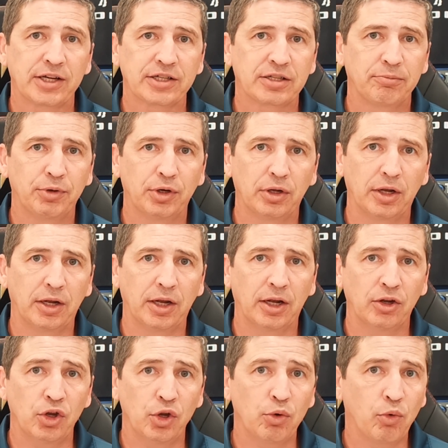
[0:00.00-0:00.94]
has to put in
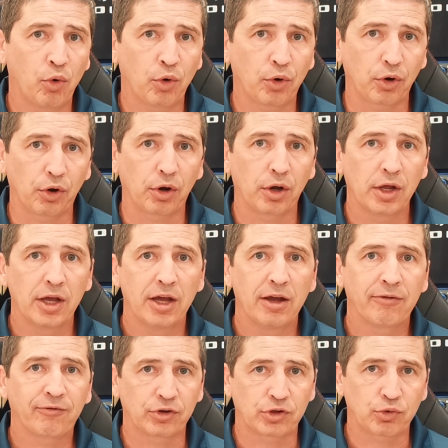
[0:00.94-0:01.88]
a new order
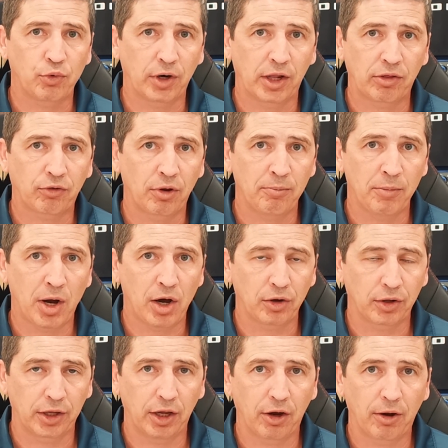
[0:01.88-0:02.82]
for 23
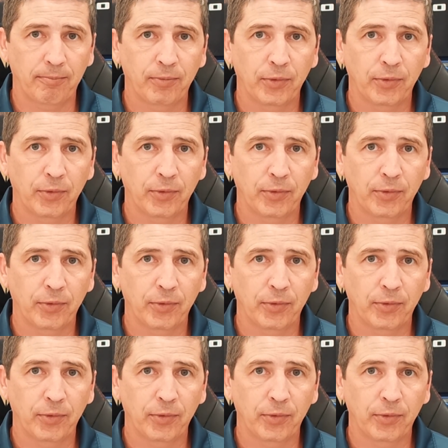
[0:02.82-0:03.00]
model year.